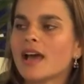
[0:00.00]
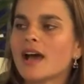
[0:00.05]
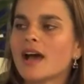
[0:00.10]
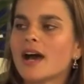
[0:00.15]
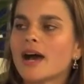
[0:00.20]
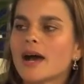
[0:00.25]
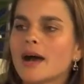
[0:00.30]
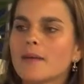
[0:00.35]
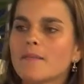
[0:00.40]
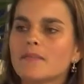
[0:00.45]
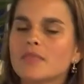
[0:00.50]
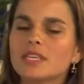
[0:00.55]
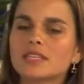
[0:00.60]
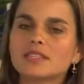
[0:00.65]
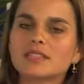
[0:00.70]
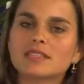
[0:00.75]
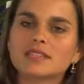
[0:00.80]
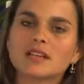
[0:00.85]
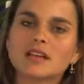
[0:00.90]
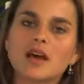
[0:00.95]
um,
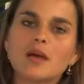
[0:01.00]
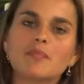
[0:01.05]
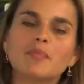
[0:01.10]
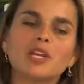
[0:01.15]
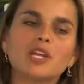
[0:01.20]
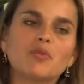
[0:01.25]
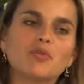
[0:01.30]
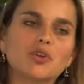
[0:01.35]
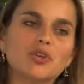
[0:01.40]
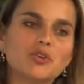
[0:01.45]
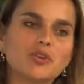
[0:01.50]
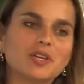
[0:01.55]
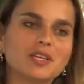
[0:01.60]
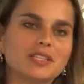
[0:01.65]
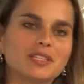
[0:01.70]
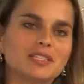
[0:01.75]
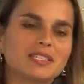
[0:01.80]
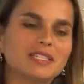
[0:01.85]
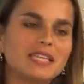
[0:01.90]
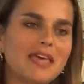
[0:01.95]
this is a company where you
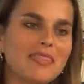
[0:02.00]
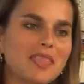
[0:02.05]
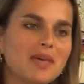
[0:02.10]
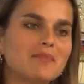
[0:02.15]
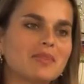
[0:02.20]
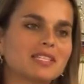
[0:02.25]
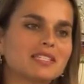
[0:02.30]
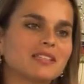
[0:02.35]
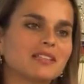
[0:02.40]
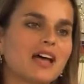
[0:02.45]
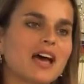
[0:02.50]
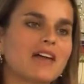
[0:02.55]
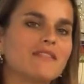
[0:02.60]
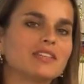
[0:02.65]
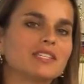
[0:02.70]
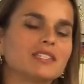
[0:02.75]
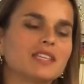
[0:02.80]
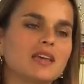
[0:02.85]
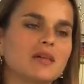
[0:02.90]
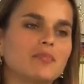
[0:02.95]
can send them a
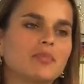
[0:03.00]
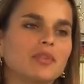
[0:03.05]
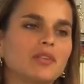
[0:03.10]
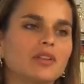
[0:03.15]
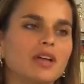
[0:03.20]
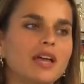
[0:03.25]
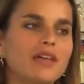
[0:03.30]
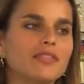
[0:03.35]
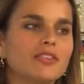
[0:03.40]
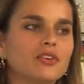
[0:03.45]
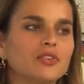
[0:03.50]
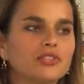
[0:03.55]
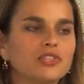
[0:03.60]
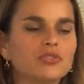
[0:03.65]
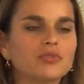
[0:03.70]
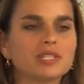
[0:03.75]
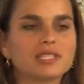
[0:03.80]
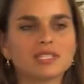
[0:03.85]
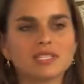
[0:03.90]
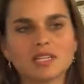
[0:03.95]
saliva sample and they'll
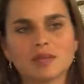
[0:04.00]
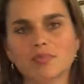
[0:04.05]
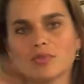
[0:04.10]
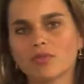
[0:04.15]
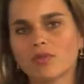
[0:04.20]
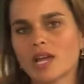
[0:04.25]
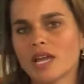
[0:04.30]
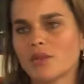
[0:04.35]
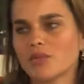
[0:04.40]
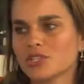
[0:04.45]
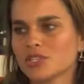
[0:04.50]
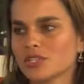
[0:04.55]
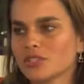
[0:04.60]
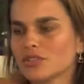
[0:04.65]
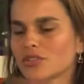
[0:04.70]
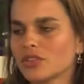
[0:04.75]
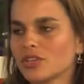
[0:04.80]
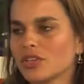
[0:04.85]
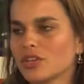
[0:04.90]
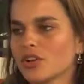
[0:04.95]
do a SNP array, which is
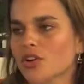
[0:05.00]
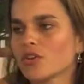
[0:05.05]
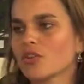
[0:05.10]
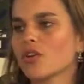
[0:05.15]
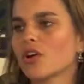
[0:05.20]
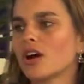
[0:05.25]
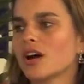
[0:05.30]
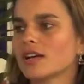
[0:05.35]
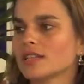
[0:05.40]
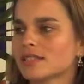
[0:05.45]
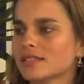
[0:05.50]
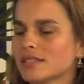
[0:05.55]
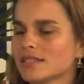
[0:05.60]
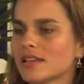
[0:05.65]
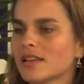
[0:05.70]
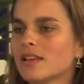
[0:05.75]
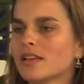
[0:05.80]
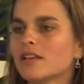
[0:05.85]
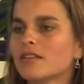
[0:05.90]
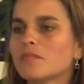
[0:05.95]
looking across
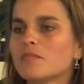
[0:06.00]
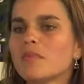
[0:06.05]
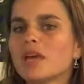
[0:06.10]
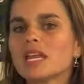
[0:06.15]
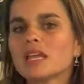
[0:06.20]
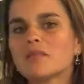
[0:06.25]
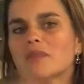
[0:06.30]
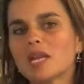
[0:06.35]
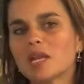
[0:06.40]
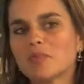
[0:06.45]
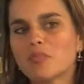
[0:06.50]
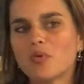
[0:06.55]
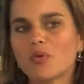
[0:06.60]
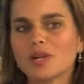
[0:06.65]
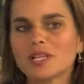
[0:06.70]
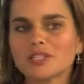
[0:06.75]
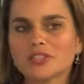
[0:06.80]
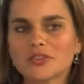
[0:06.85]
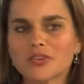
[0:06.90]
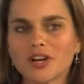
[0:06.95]
many, many
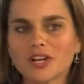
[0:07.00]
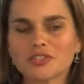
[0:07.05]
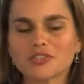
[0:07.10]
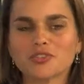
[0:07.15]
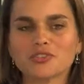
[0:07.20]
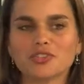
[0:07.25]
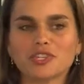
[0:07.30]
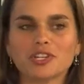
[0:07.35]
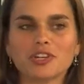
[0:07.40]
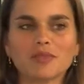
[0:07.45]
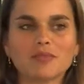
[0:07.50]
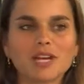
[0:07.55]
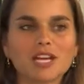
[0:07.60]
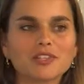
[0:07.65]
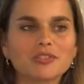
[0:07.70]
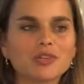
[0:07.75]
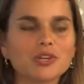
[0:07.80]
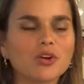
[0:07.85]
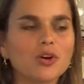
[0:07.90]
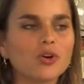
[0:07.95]
points across your genome,
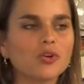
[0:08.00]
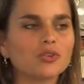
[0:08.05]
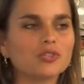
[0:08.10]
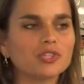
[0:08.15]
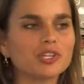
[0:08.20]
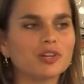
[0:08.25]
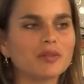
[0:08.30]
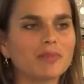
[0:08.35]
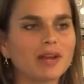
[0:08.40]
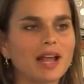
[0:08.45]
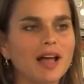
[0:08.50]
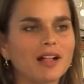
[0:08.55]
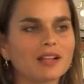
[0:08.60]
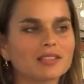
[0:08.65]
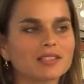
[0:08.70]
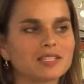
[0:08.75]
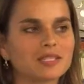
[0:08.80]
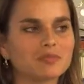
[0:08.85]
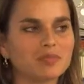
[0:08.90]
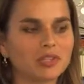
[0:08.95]
not doing a whole genome
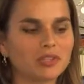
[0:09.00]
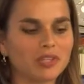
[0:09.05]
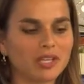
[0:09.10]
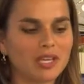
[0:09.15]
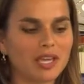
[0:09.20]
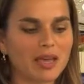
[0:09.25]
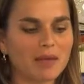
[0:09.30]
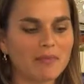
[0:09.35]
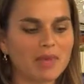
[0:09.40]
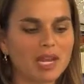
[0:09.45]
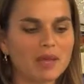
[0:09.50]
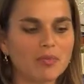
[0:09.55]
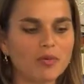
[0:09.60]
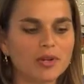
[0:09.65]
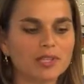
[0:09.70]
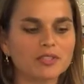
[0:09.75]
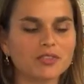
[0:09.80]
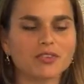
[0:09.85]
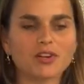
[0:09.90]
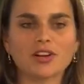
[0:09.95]
analysis, but looking at many
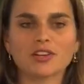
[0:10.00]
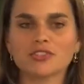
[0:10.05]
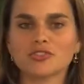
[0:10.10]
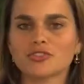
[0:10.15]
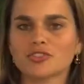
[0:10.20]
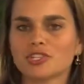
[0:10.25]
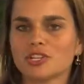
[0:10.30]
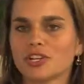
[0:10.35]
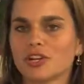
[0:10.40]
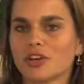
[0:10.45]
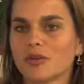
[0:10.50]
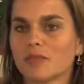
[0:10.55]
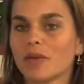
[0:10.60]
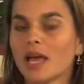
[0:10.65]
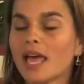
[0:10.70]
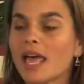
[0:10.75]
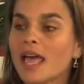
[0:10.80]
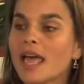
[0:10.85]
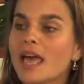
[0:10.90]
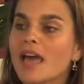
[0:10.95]
points across your genome.
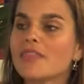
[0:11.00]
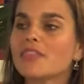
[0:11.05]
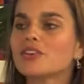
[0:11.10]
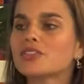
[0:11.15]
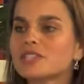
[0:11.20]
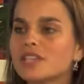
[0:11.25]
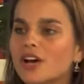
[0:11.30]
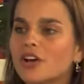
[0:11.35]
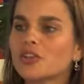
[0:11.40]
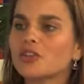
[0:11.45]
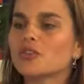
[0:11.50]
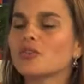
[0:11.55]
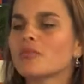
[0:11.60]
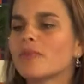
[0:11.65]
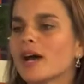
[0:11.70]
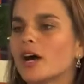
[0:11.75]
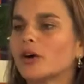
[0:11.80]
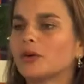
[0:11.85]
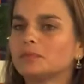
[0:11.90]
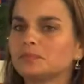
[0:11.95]
And they'll tell you
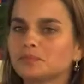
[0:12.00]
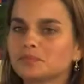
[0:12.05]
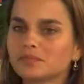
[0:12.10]
about